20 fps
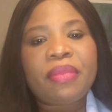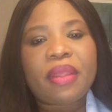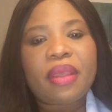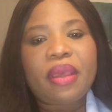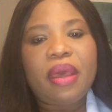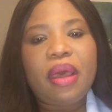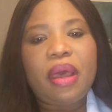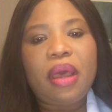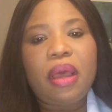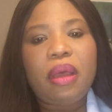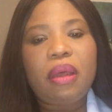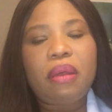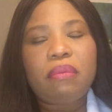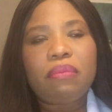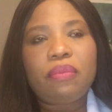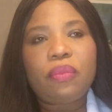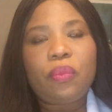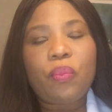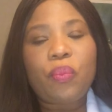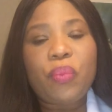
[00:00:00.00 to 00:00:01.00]
uh,
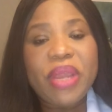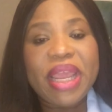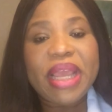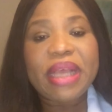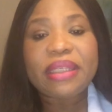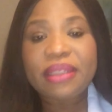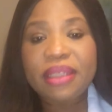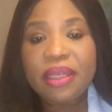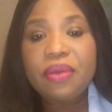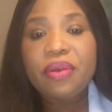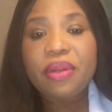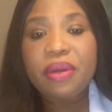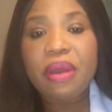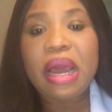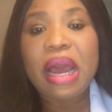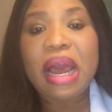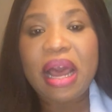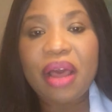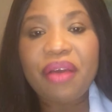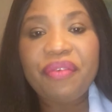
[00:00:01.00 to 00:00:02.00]
we are still going to
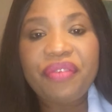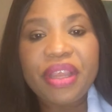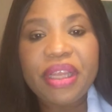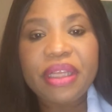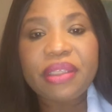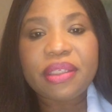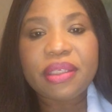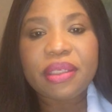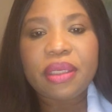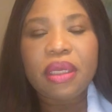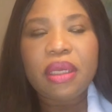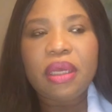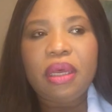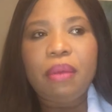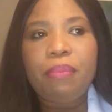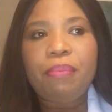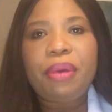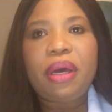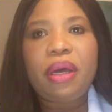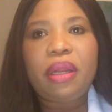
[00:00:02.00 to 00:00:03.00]
have it
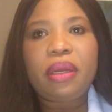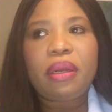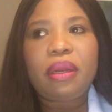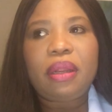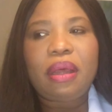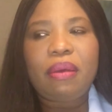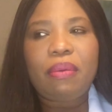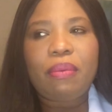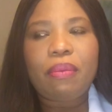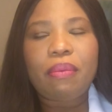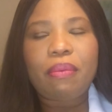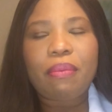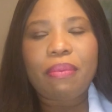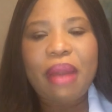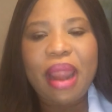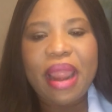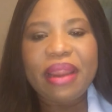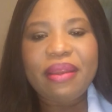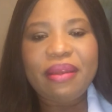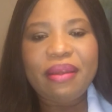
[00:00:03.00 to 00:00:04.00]
but
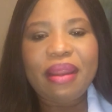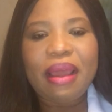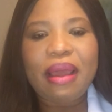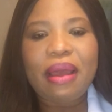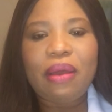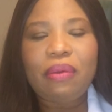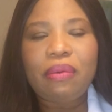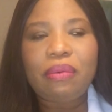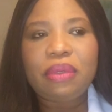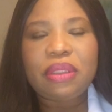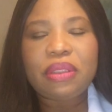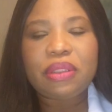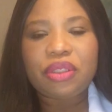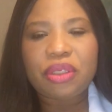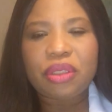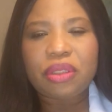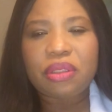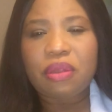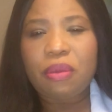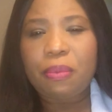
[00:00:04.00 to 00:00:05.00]
right now it's
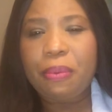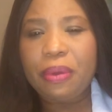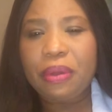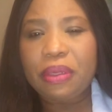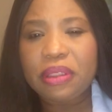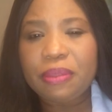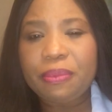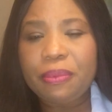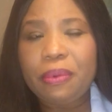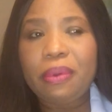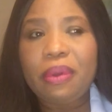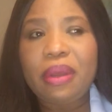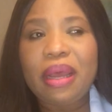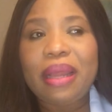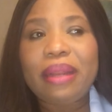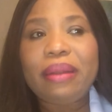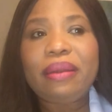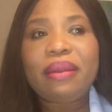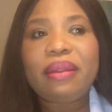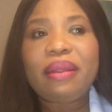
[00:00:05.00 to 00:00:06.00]
just not possible
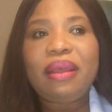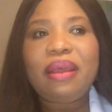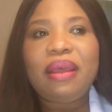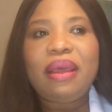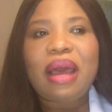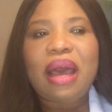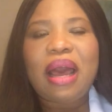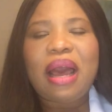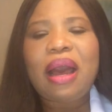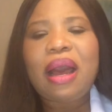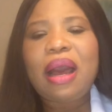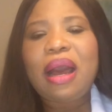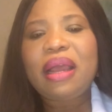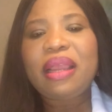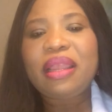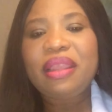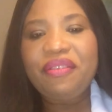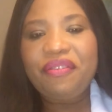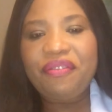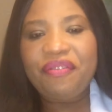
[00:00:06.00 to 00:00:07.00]
and our
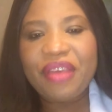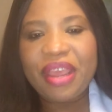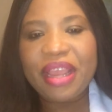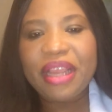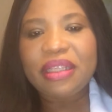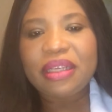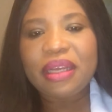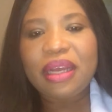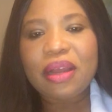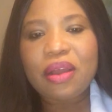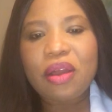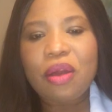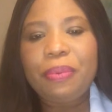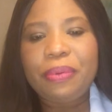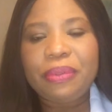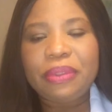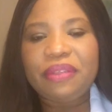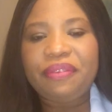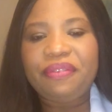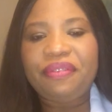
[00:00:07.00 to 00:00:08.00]
event our
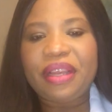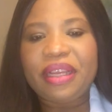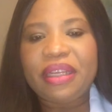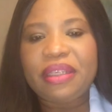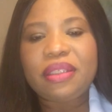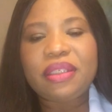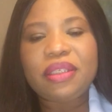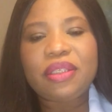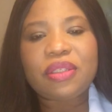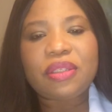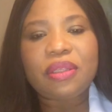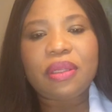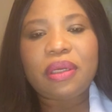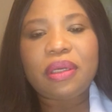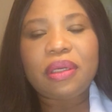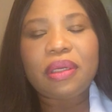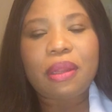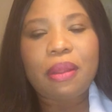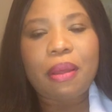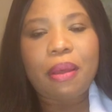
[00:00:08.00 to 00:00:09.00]
couples event is
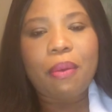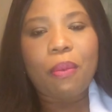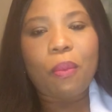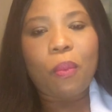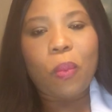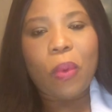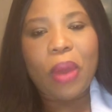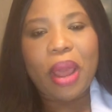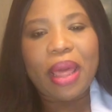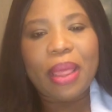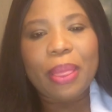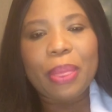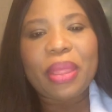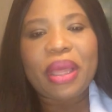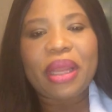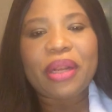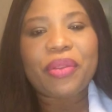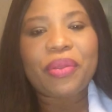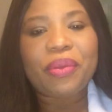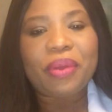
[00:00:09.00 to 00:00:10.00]
not uh, one
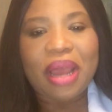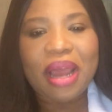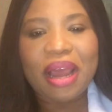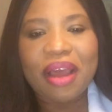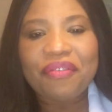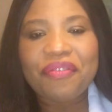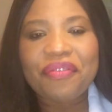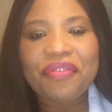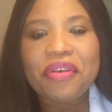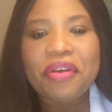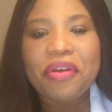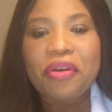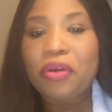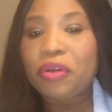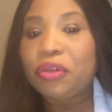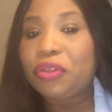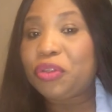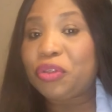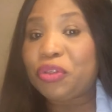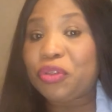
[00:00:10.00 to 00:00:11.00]
that you have
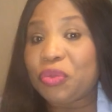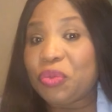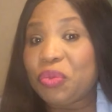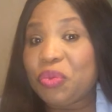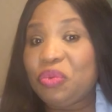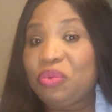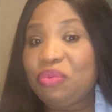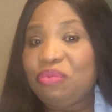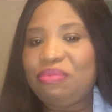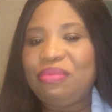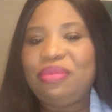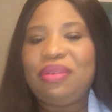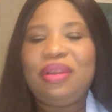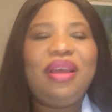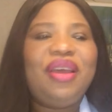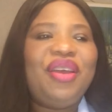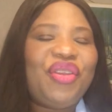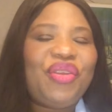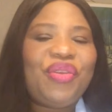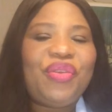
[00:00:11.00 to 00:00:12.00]
on zoom
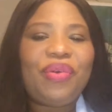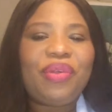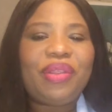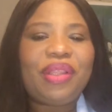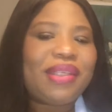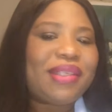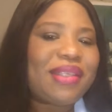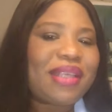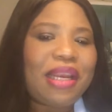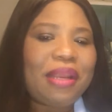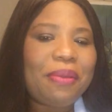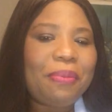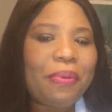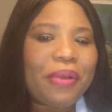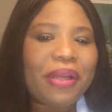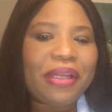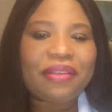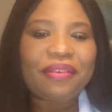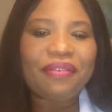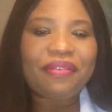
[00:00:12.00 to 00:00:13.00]
you know the selling
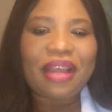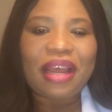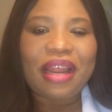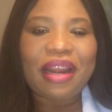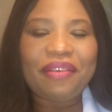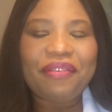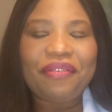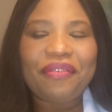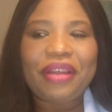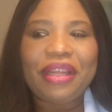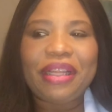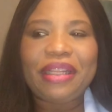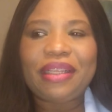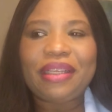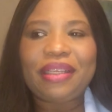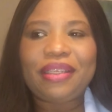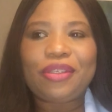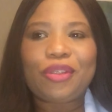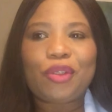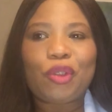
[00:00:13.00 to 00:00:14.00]
point of that event
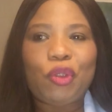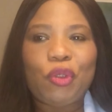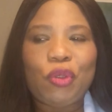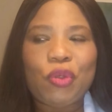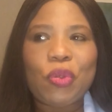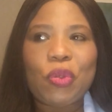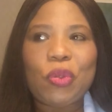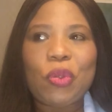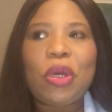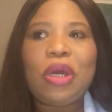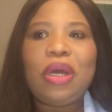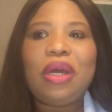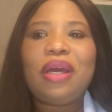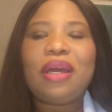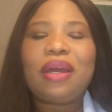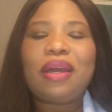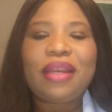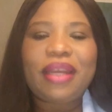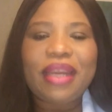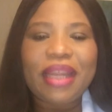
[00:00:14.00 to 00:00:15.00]
is you
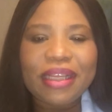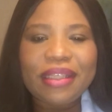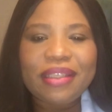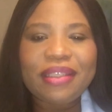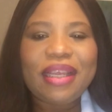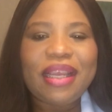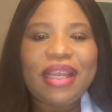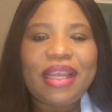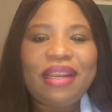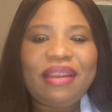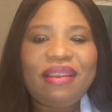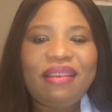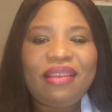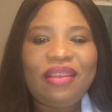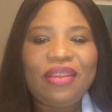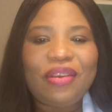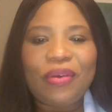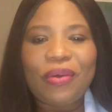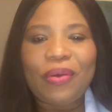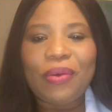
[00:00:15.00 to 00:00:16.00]
connecting
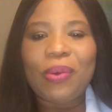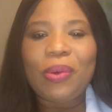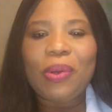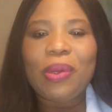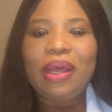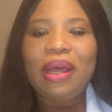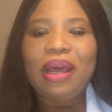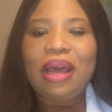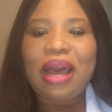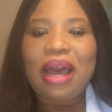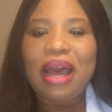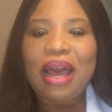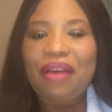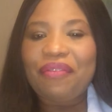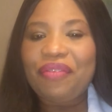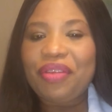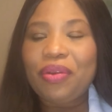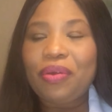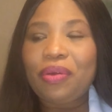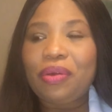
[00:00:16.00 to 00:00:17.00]
you know
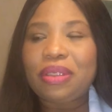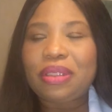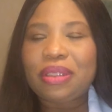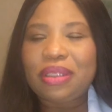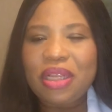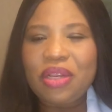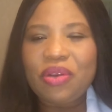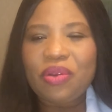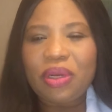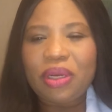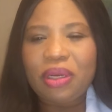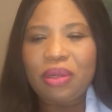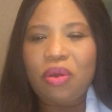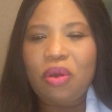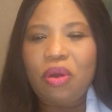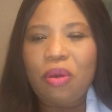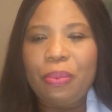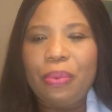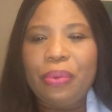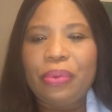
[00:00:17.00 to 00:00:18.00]
having or seeing other
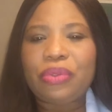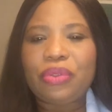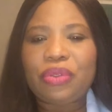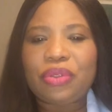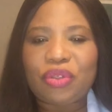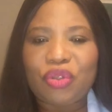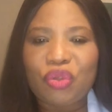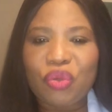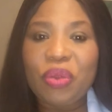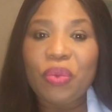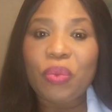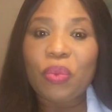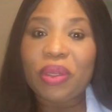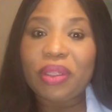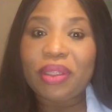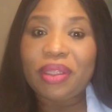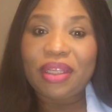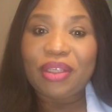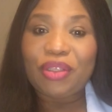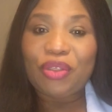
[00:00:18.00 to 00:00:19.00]
couples doing
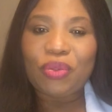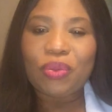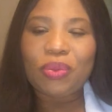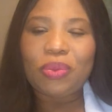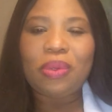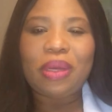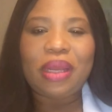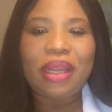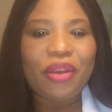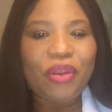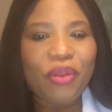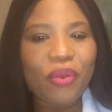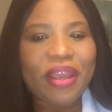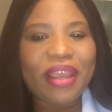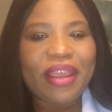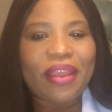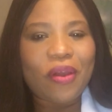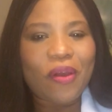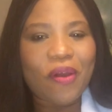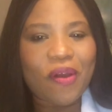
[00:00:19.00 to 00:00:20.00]
what they do and you
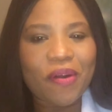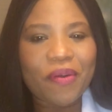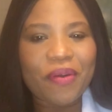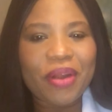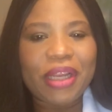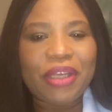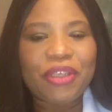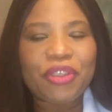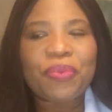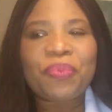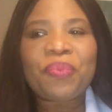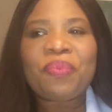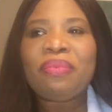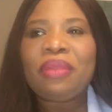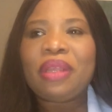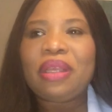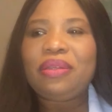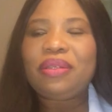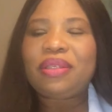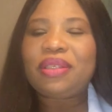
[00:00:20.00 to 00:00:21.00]
encourage
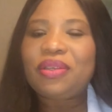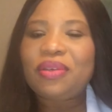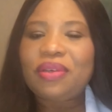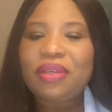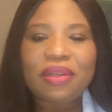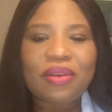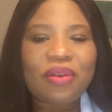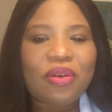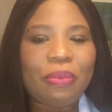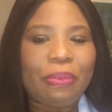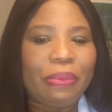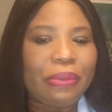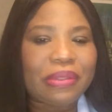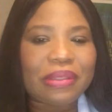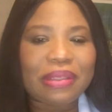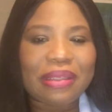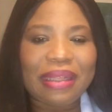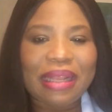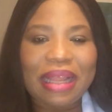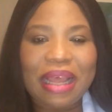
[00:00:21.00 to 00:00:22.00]
you see other
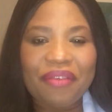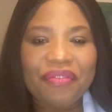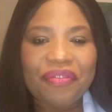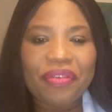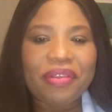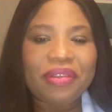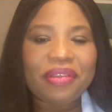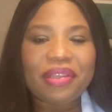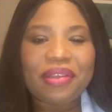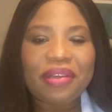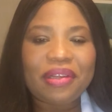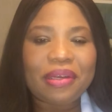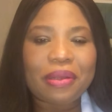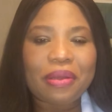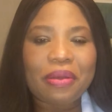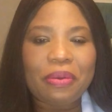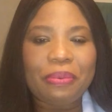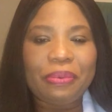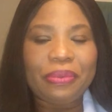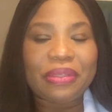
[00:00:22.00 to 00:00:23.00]
couples laugh you see other
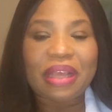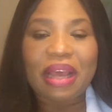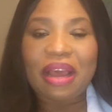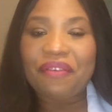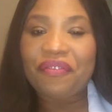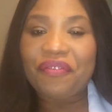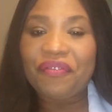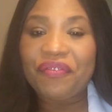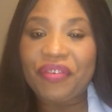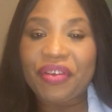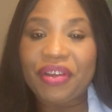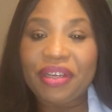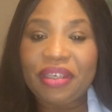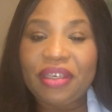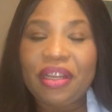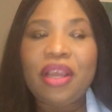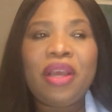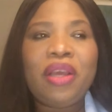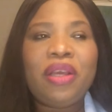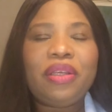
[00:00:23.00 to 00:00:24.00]
couples have fun
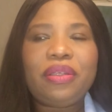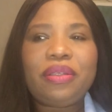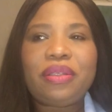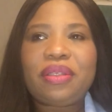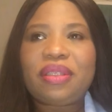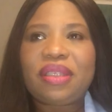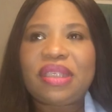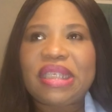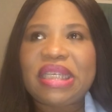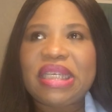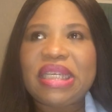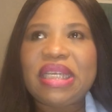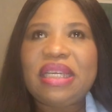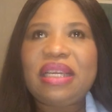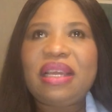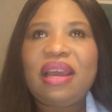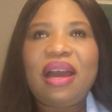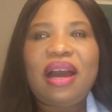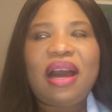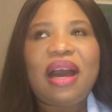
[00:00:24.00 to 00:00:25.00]
you
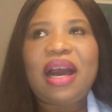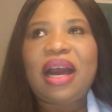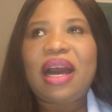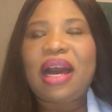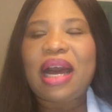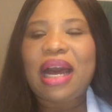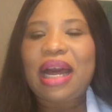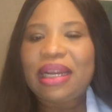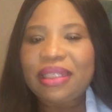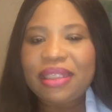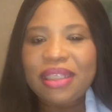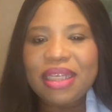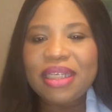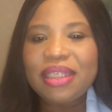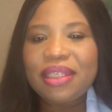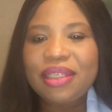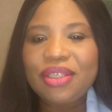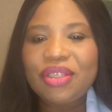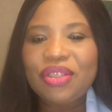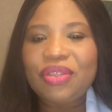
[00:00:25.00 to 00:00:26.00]
see uh,
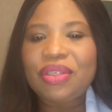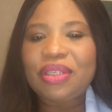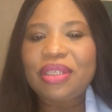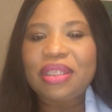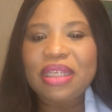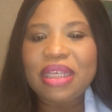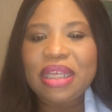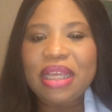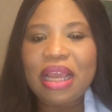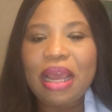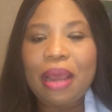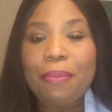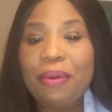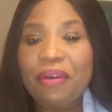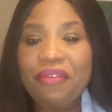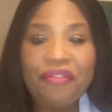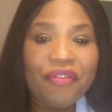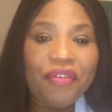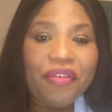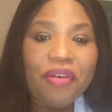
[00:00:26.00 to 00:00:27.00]
artists you see a
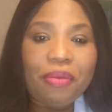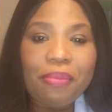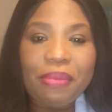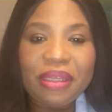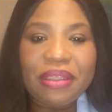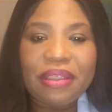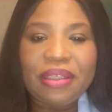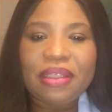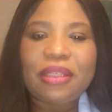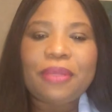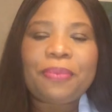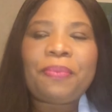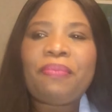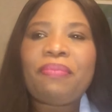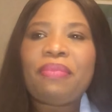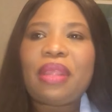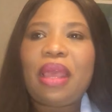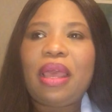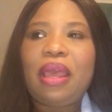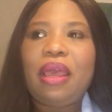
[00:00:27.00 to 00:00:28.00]
performance
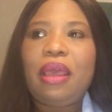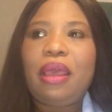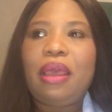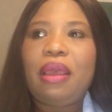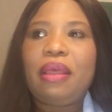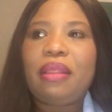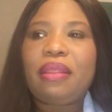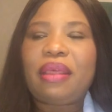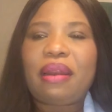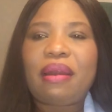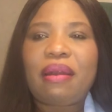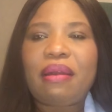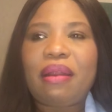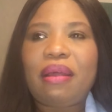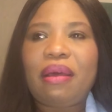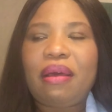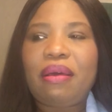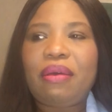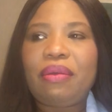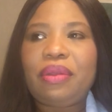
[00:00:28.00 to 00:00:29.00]
uh, that
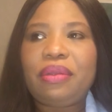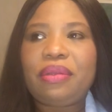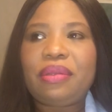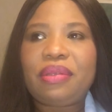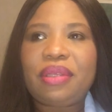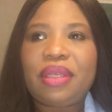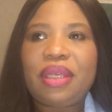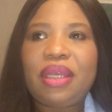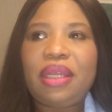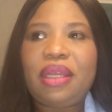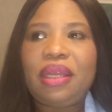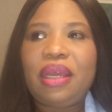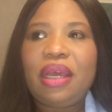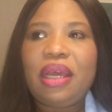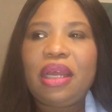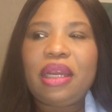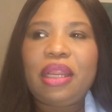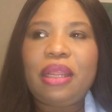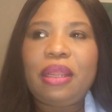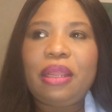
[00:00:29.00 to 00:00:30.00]
uh, you see
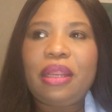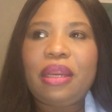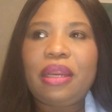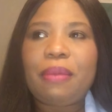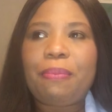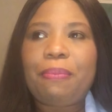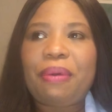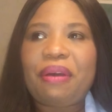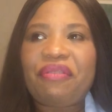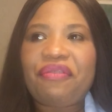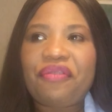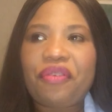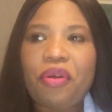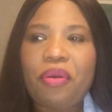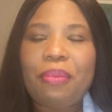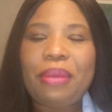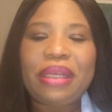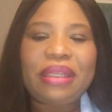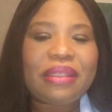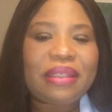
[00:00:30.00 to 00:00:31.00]
the the
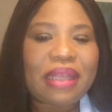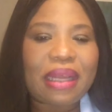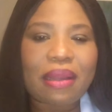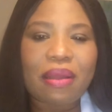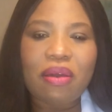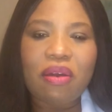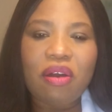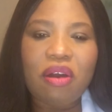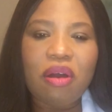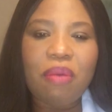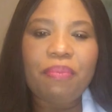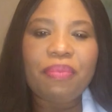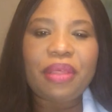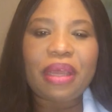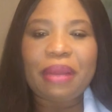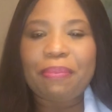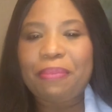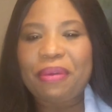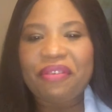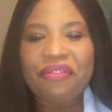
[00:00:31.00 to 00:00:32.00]
performers that come
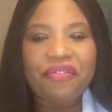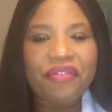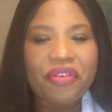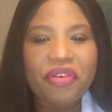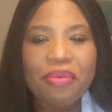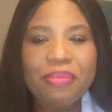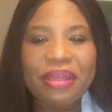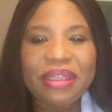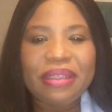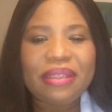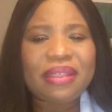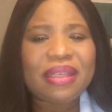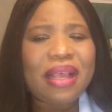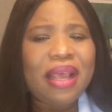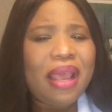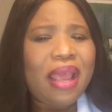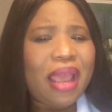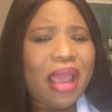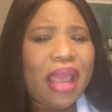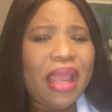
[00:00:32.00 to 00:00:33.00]
their performance
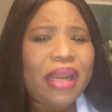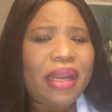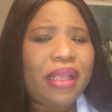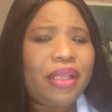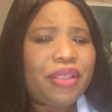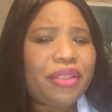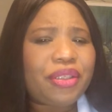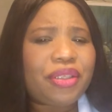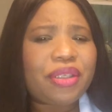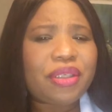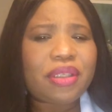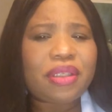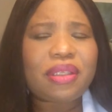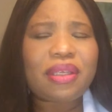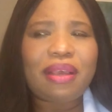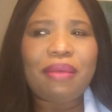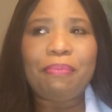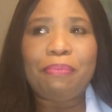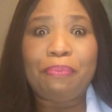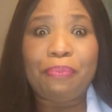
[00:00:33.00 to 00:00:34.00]
and it's just
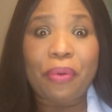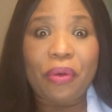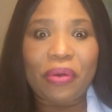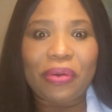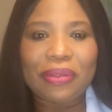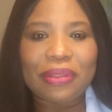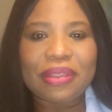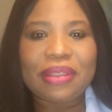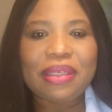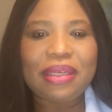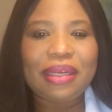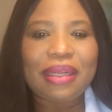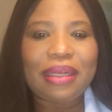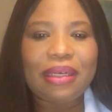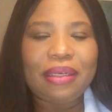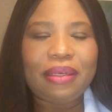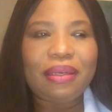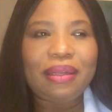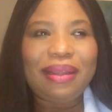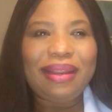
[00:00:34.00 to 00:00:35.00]
a buzzing
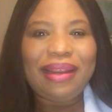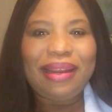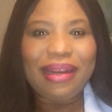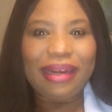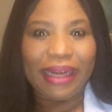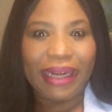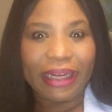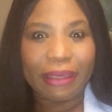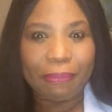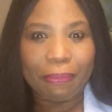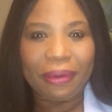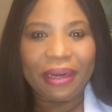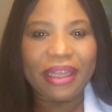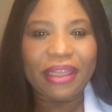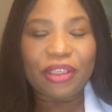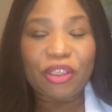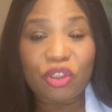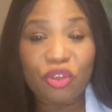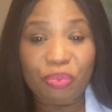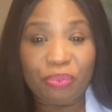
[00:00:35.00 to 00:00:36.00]
and lit
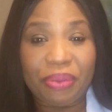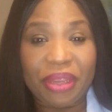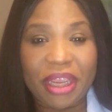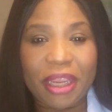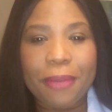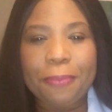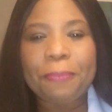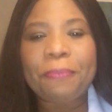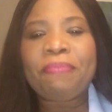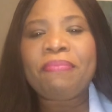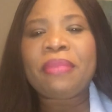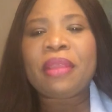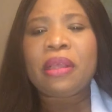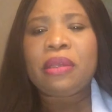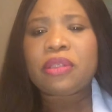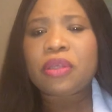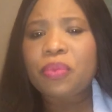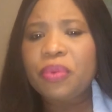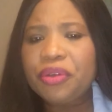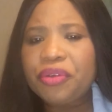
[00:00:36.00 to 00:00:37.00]
place to be mm-hmm.
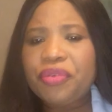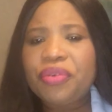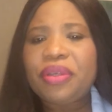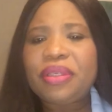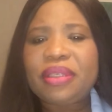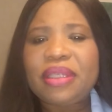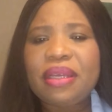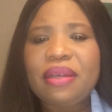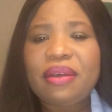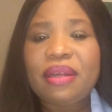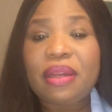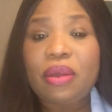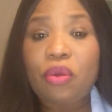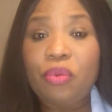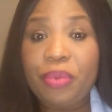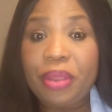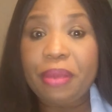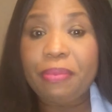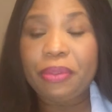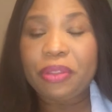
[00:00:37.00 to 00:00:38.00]
so we're trusting god i'll
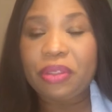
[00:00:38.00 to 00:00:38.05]
be able